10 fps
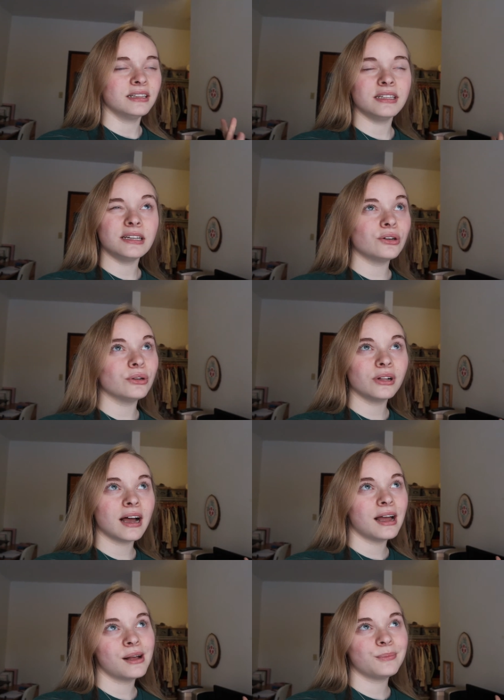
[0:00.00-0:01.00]
little
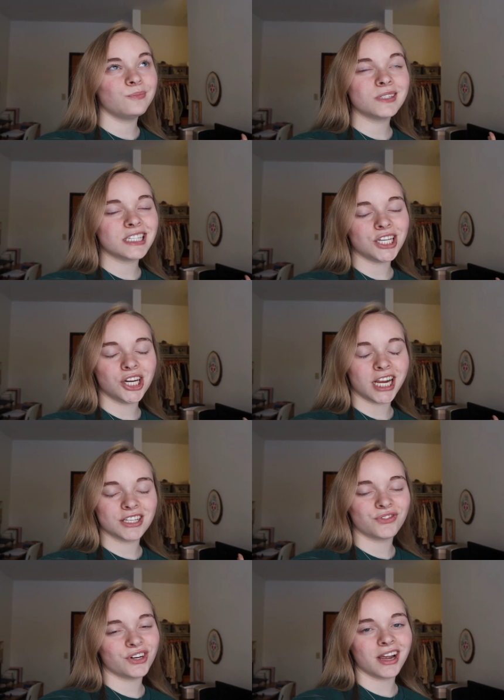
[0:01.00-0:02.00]
um,
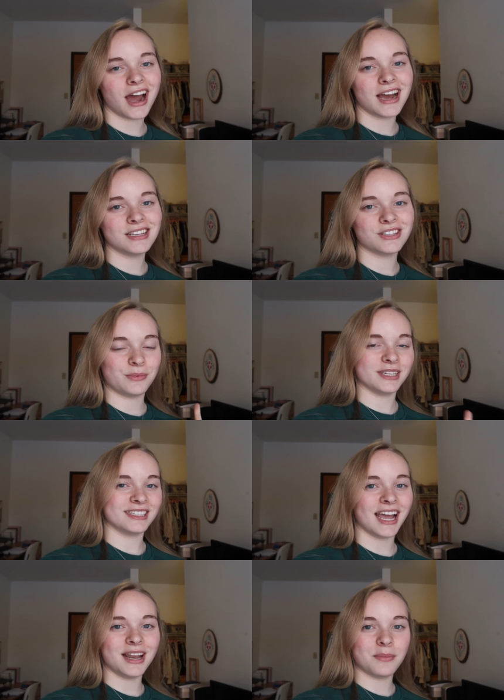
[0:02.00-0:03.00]
series for you guys. So I'm
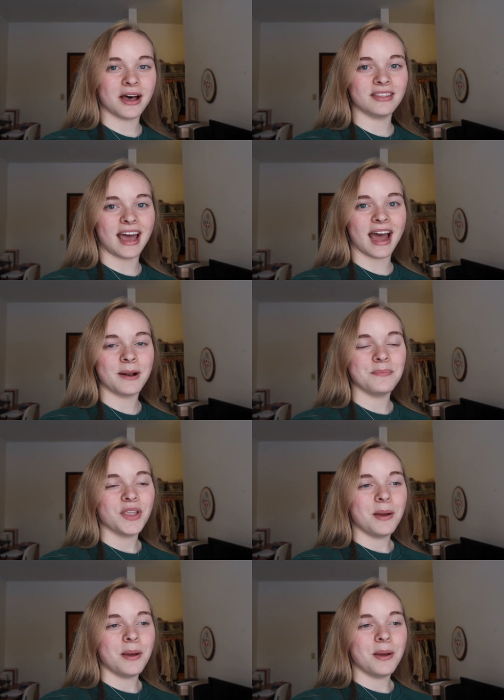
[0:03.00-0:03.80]
excited about that.